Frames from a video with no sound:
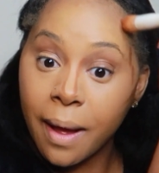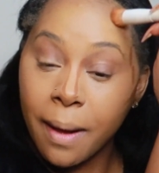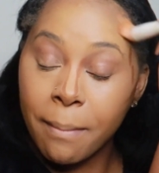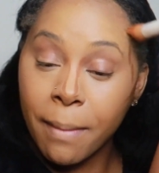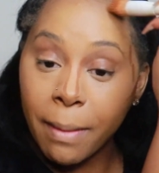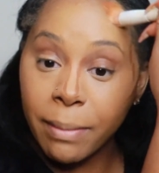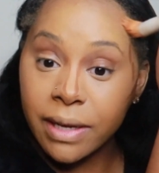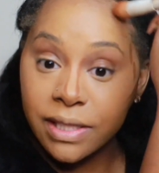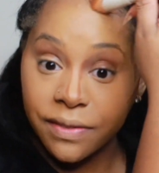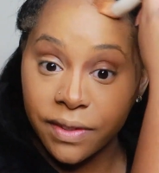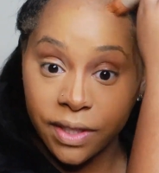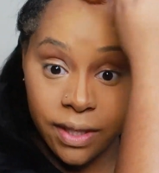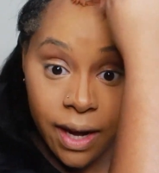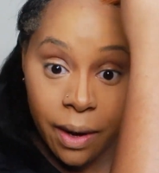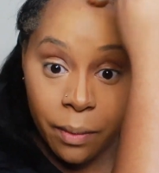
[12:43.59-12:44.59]
my best friend
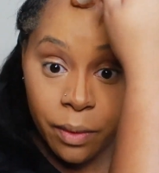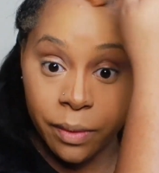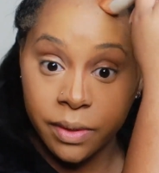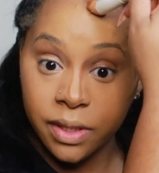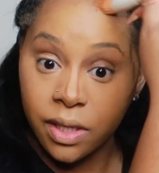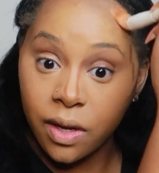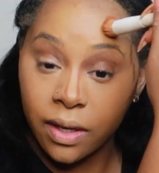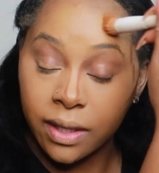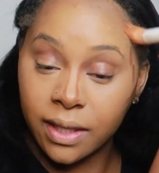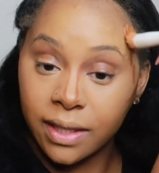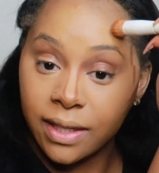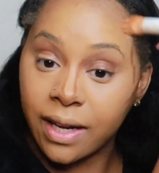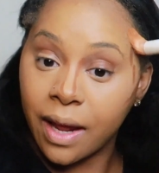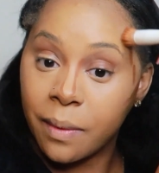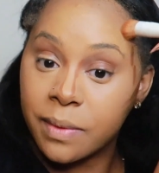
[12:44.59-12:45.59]
and I, we were talking,
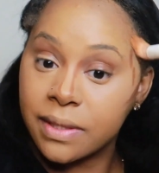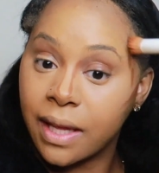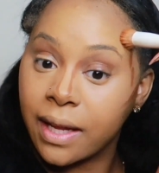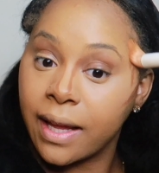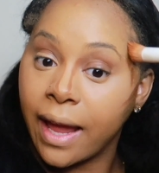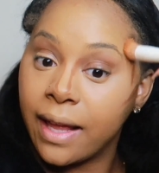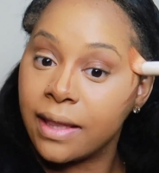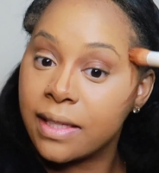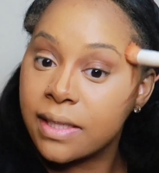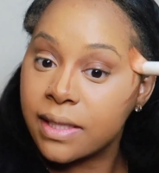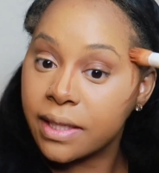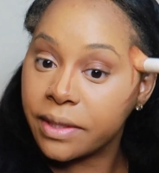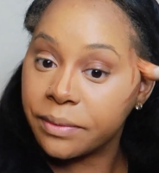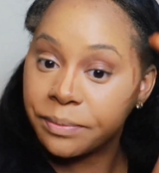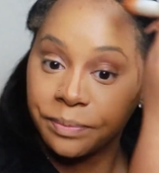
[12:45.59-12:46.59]
and I was like, hey,
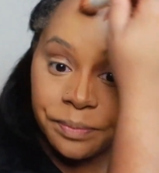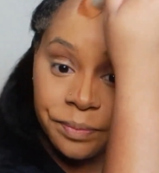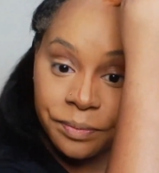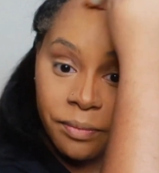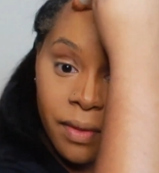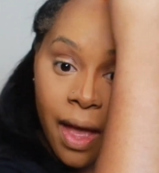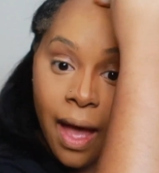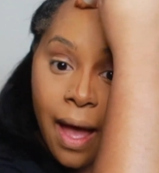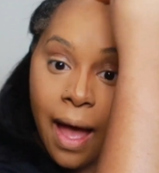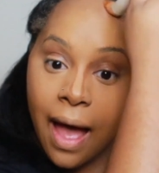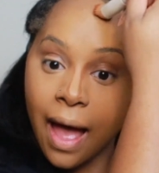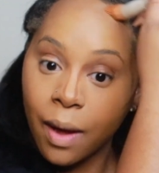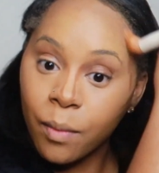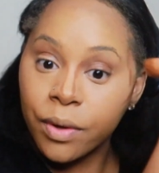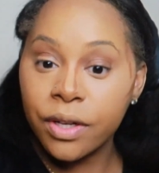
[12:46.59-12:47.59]
listen,
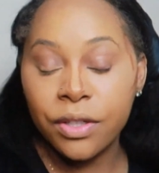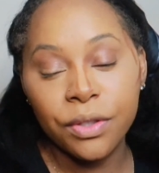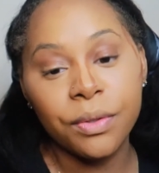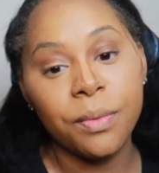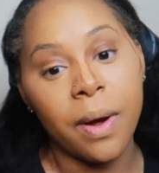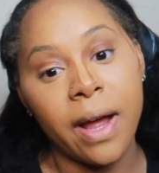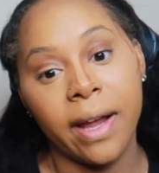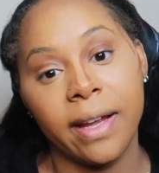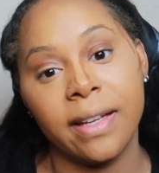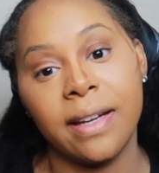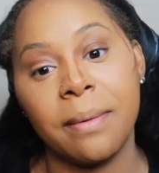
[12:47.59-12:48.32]
I want to do white.